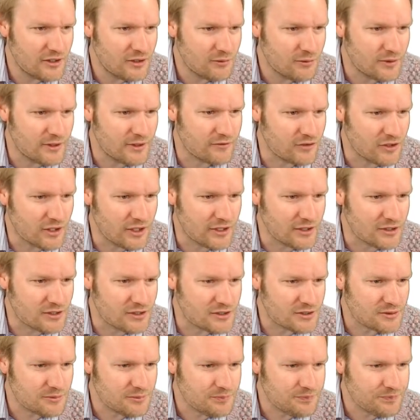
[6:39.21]
we've
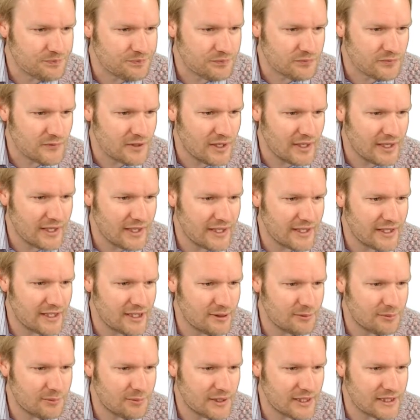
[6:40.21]
got
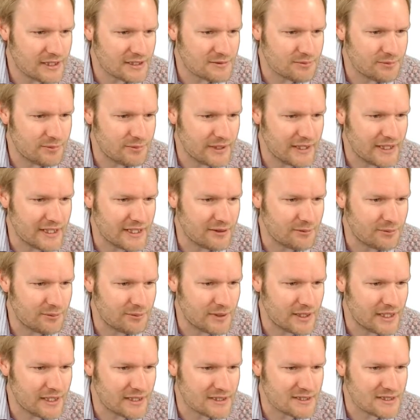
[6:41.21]
a plus b
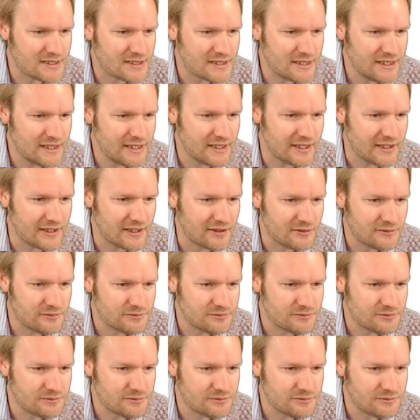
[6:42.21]
plus c.